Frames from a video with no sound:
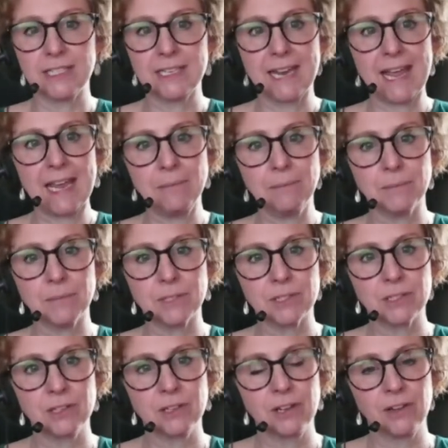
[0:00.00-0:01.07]

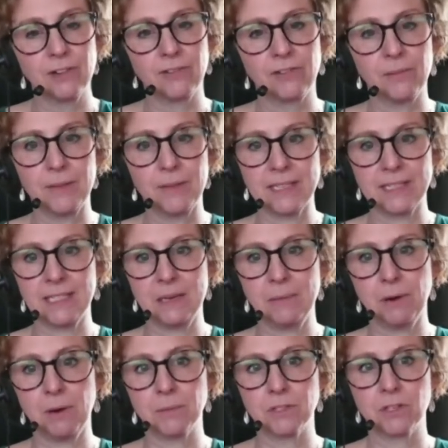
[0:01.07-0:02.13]
names from this
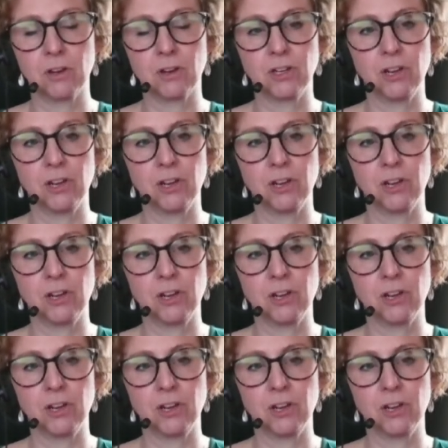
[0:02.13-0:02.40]
CPOMS log.